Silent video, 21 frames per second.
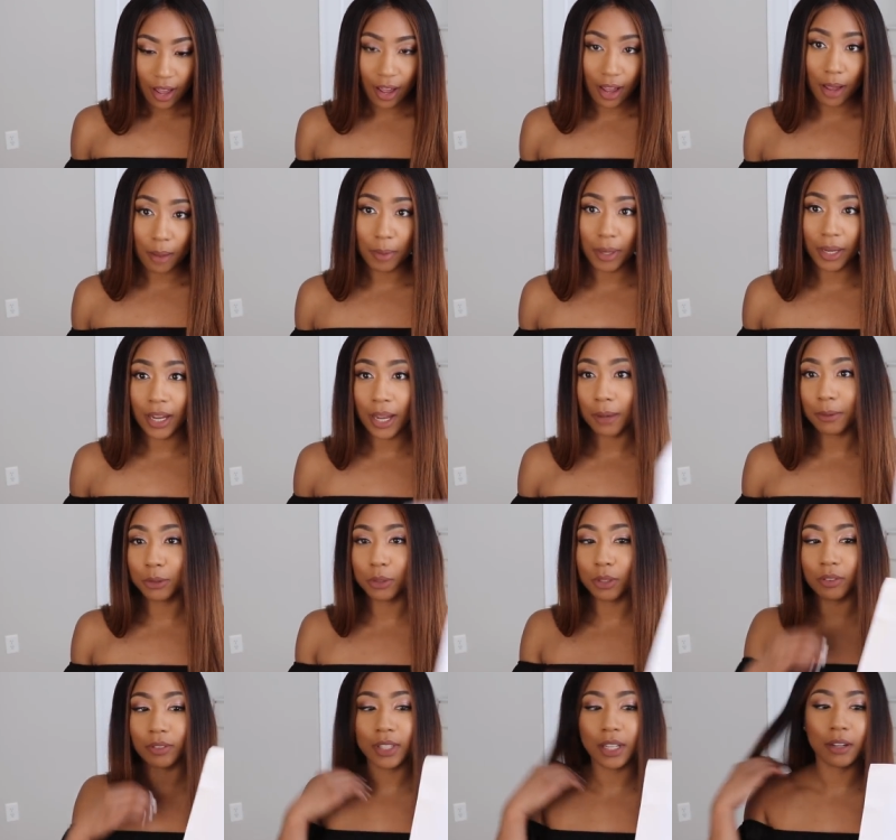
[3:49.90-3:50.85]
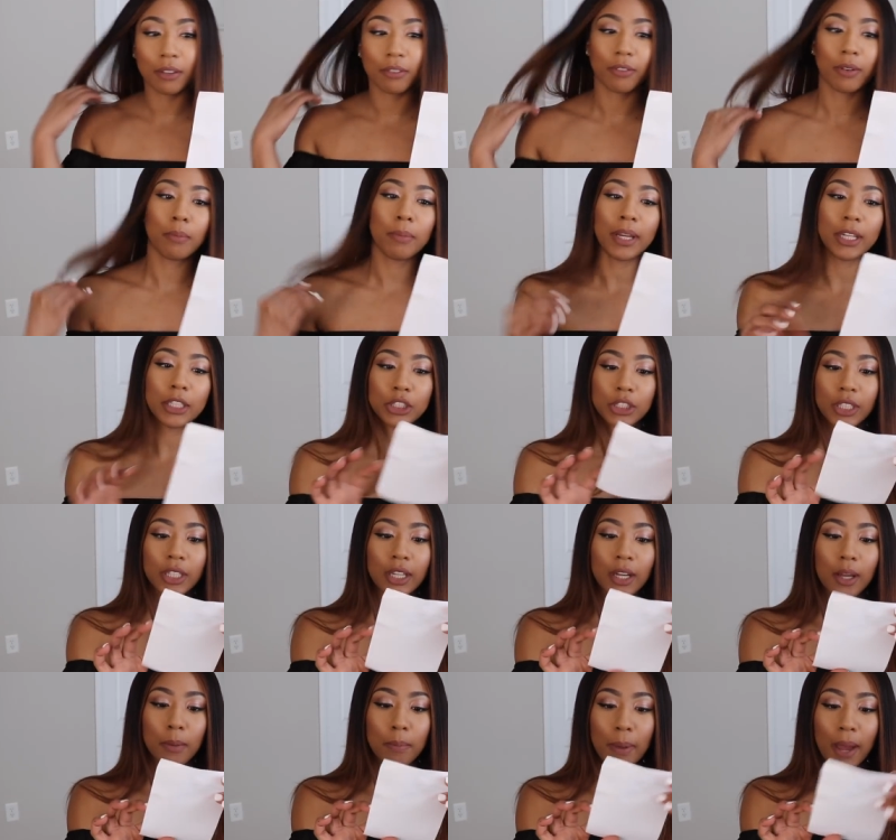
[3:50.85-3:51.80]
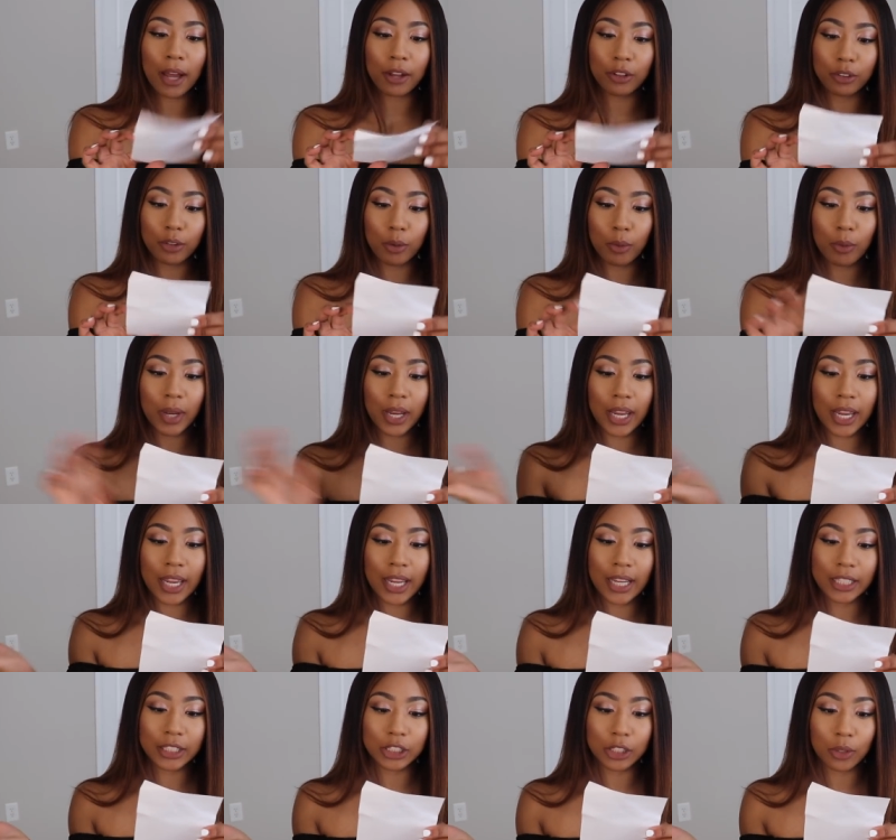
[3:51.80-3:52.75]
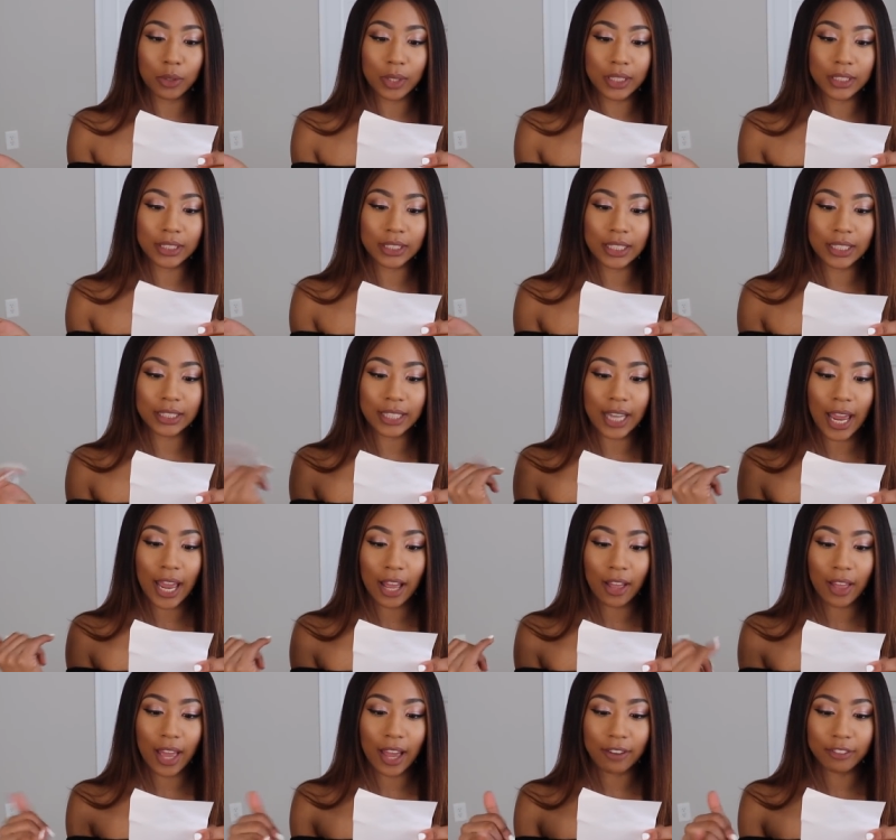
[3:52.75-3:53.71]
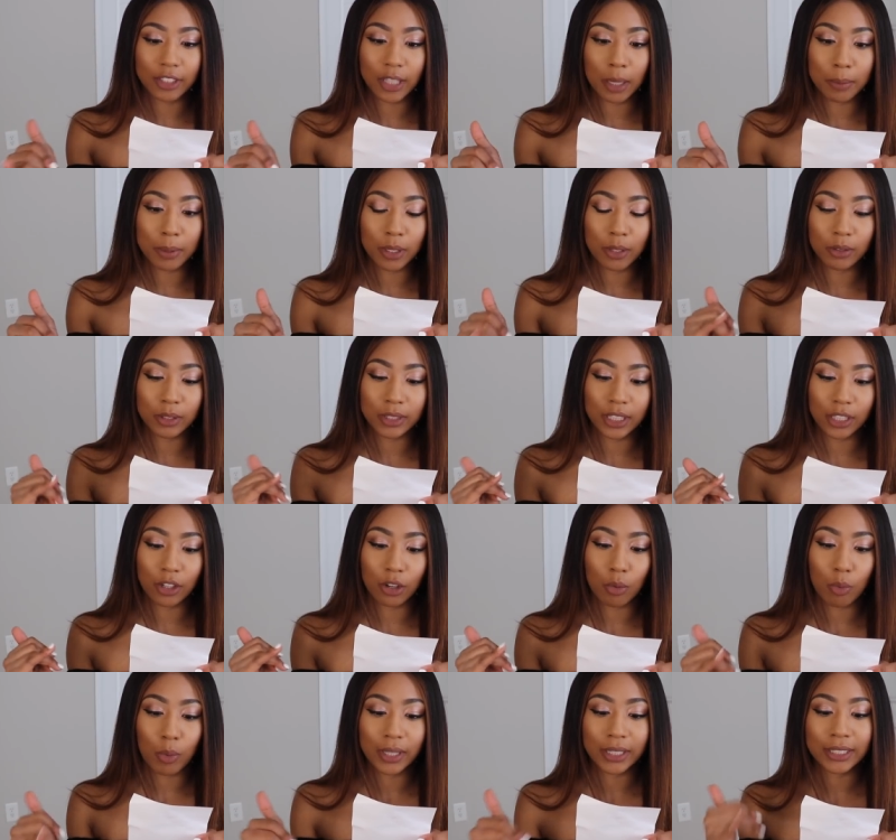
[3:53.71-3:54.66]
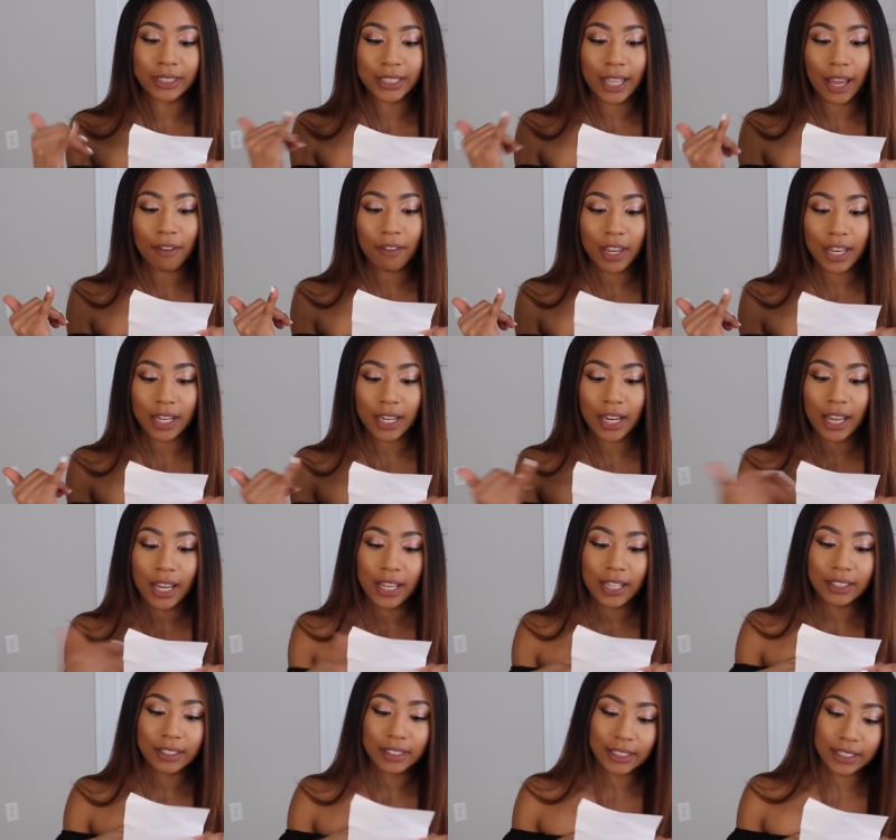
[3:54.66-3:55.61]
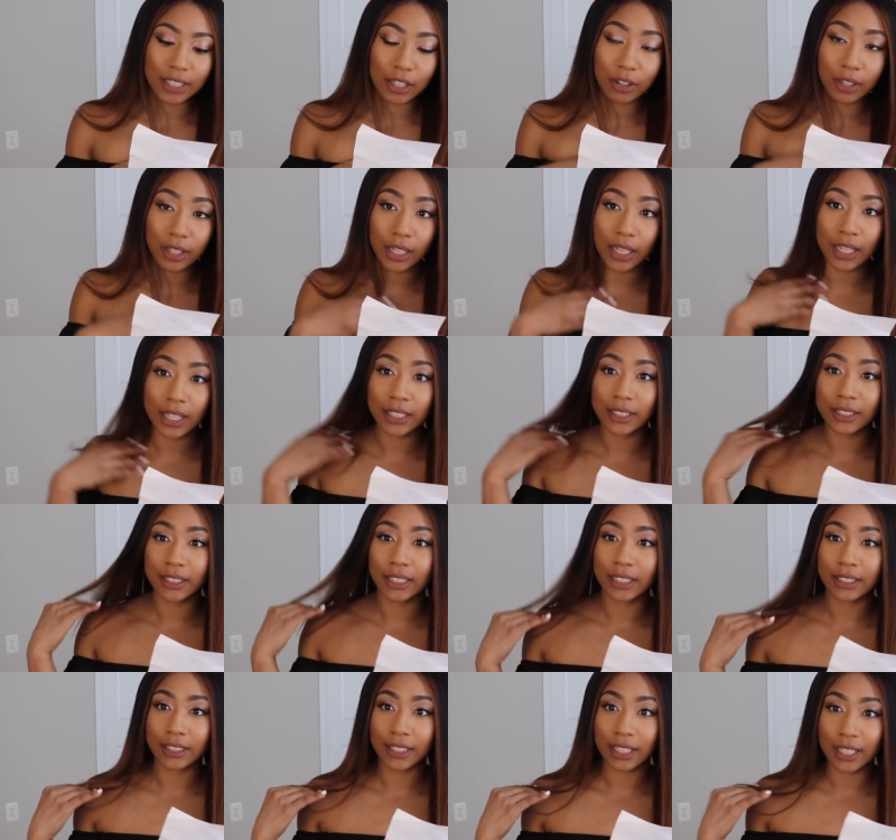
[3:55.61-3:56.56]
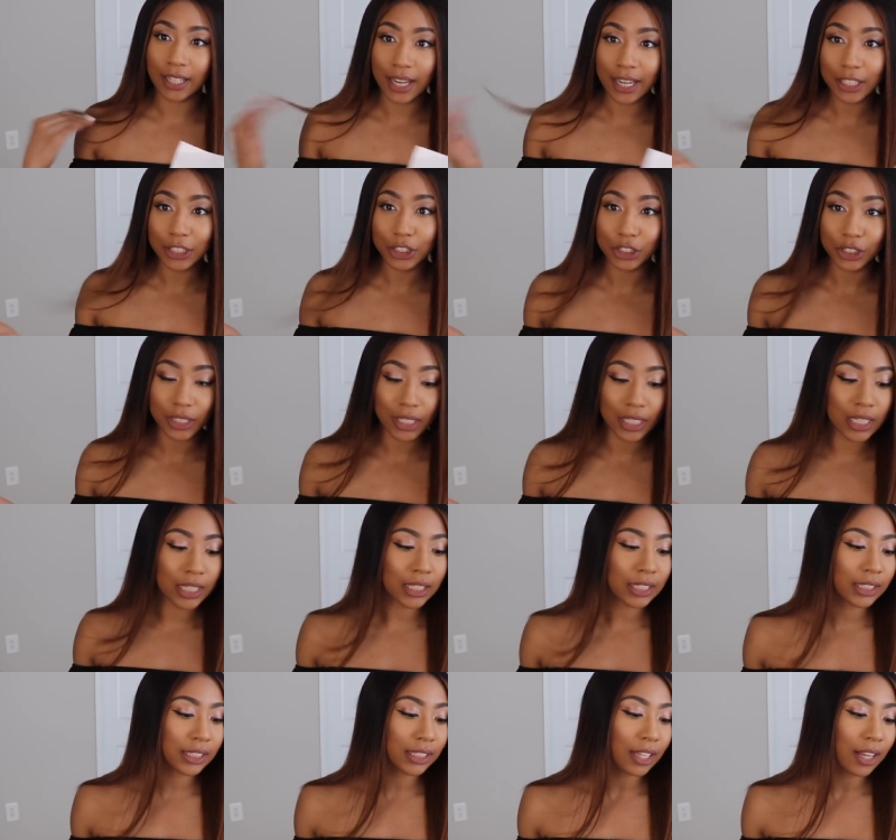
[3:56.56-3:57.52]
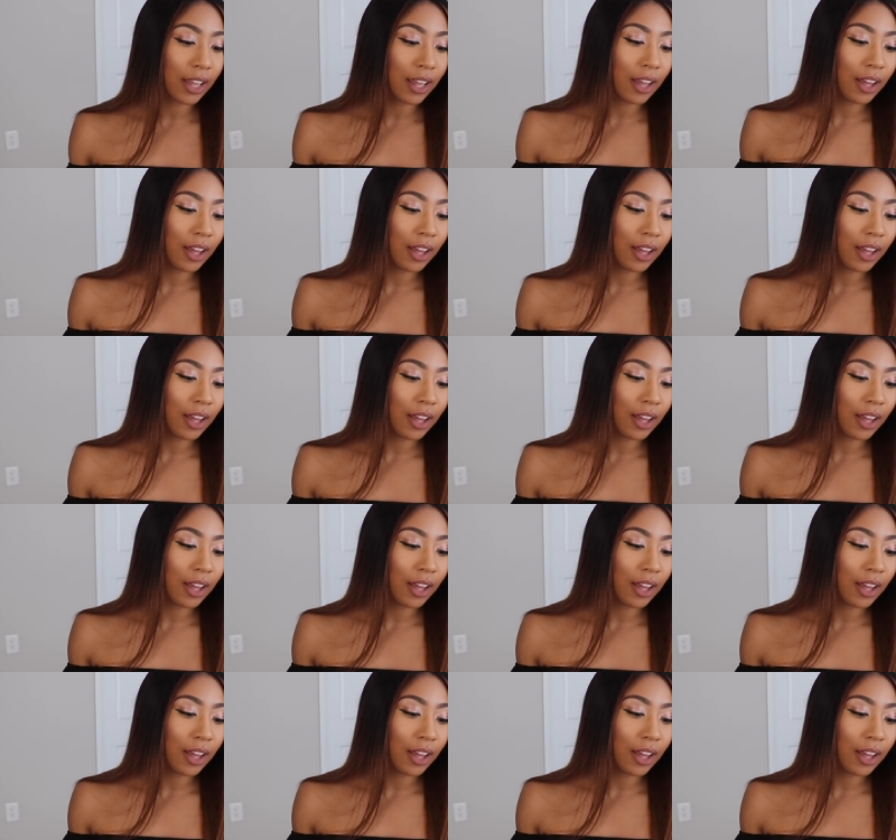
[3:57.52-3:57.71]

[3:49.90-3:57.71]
Um, it comes with the information about the wig. So this is L F W zero one seven, silky, sixteen inches.